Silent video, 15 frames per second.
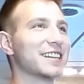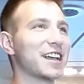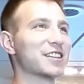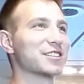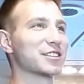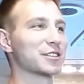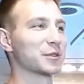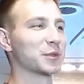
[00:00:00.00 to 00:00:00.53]

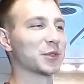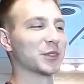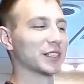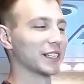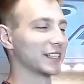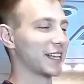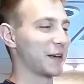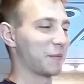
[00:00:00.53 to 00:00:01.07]
days is ruined
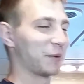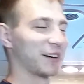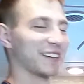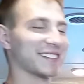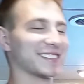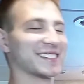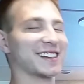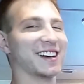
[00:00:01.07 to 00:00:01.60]
at that part.
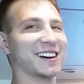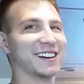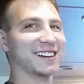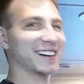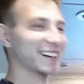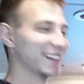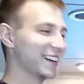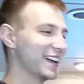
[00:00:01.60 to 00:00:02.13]
So
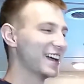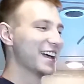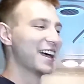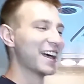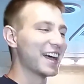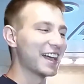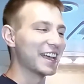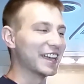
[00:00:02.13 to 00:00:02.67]

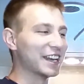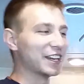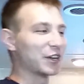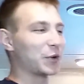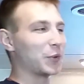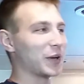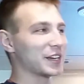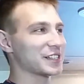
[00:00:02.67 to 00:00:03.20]
any
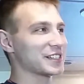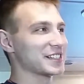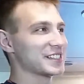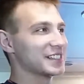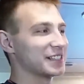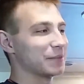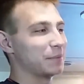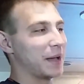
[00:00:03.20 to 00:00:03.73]
questions
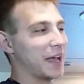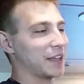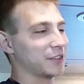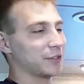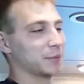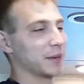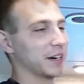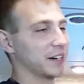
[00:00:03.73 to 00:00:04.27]
in the
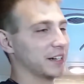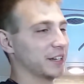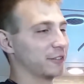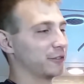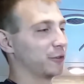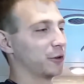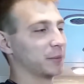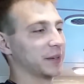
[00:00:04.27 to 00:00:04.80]
bathroom area
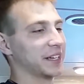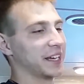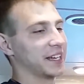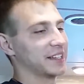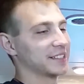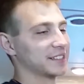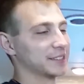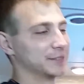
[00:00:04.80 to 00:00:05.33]
for me,
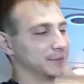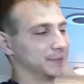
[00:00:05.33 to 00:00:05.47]
guys?